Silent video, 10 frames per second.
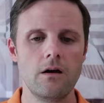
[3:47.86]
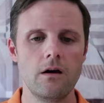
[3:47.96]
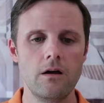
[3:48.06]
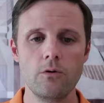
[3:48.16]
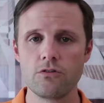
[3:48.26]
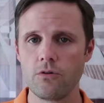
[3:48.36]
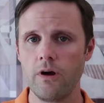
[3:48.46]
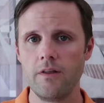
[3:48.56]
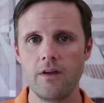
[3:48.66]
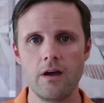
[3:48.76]
It was
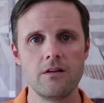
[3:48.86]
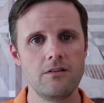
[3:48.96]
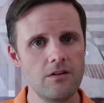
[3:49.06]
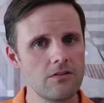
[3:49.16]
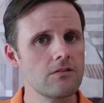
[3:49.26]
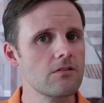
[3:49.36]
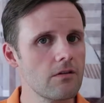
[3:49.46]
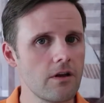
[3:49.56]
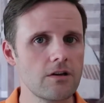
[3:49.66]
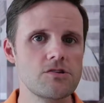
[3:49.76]
great. They had a decent
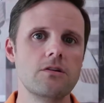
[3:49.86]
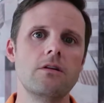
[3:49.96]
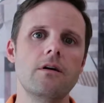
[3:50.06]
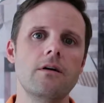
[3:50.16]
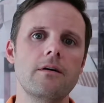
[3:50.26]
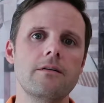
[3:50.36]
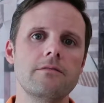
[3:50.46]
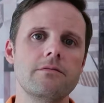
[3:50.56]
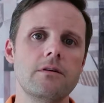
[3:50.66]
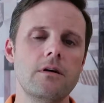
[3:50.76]
selection
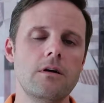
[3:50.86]
of